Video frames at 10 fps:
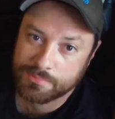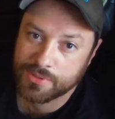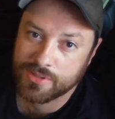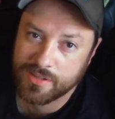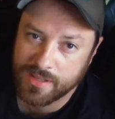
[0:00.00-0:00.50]

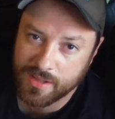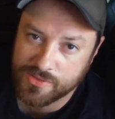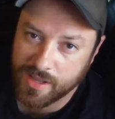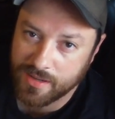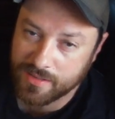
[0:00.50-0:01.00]
put it on the
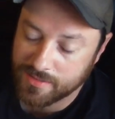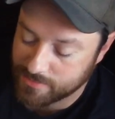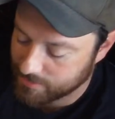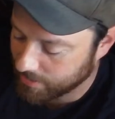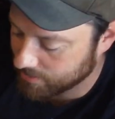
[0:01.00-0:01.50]
outside of the
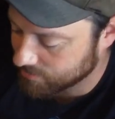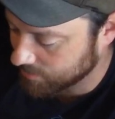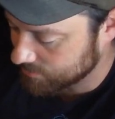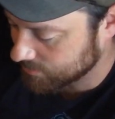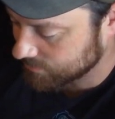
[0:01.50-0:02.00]
gauge
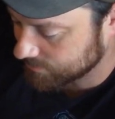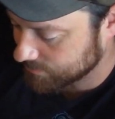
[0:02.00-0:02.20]
cluster.